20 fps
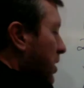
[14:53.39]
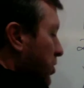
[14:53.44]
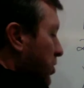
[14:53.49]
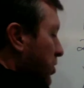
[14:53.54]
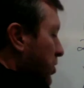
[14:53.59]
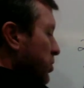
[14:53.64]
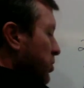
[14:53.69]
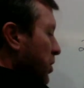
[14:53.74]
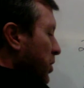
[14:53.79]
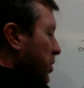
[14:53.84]

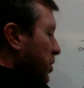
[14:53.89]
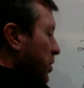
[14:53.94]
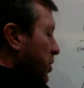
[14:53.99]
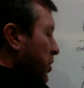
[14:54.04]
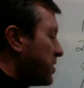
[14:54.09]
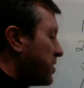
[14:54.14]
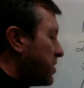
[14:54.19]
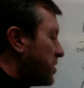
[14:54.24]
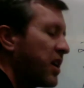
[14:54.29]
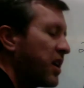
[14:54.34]
which is what we
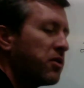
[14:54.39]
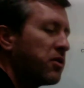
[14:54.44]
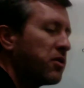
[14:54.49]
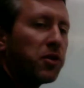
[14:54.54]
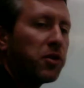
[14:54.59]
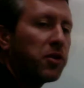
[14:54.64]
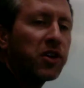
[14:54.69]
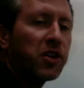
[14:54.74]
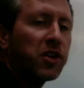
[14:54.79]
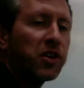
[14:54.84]
call
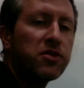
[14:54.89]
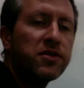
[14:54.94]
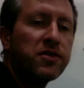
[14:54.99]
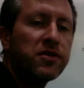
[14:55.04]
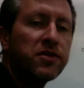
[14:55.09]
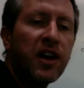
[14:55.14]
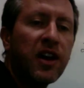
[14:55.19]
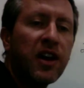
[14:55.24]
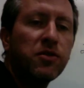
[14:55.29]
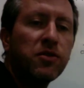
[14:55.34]
CIDR notation.
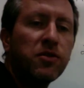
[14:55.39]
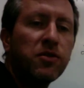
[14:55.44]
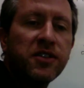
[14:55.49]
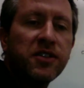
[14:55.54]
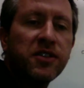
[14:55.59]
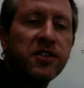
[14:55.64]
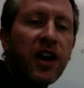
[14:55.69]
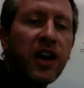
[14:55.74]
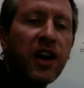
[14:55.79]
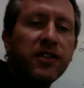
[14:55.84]
CIDR is
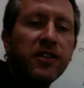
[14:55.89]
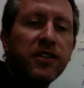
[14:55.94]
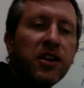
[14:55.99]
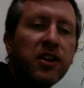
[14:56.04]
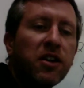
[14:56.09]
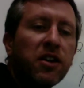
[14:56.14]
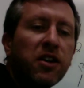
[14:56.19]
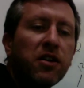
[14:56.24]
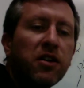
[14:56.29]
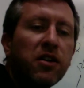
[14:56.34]

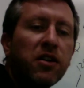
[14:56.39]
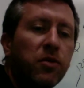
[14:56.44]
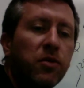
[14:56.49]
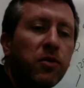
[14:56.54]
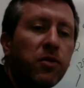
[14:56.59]
CIDR,